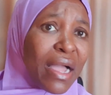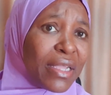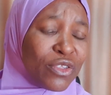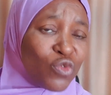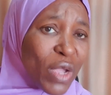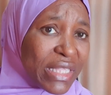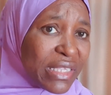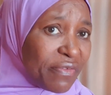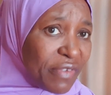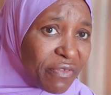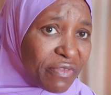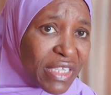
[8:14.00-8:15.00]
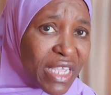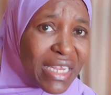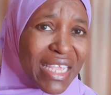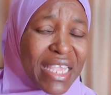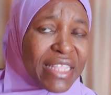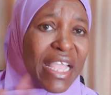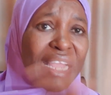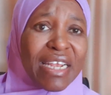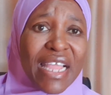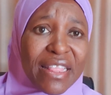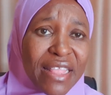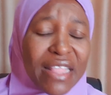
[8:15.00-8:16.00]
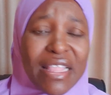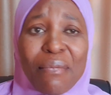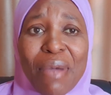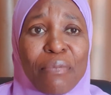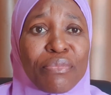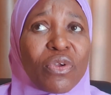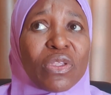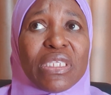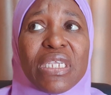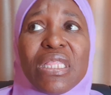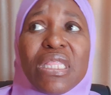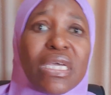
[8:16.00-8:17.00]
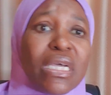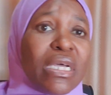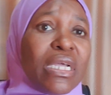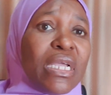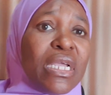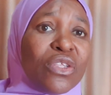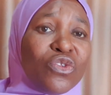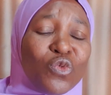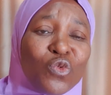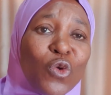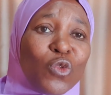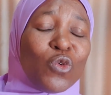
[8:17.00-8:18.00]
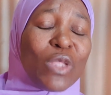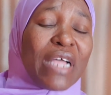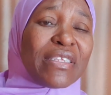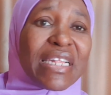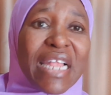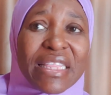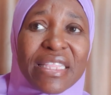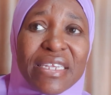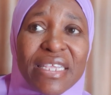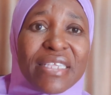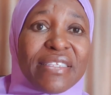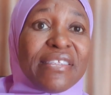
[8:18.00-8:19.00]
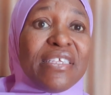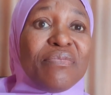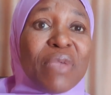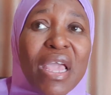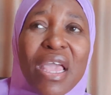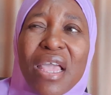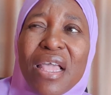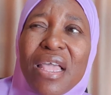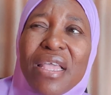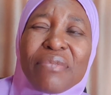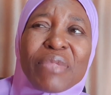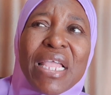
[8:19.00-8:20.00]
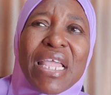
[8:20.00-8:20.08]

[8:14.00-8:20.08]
in 2015, he neglected them and brought in the 2003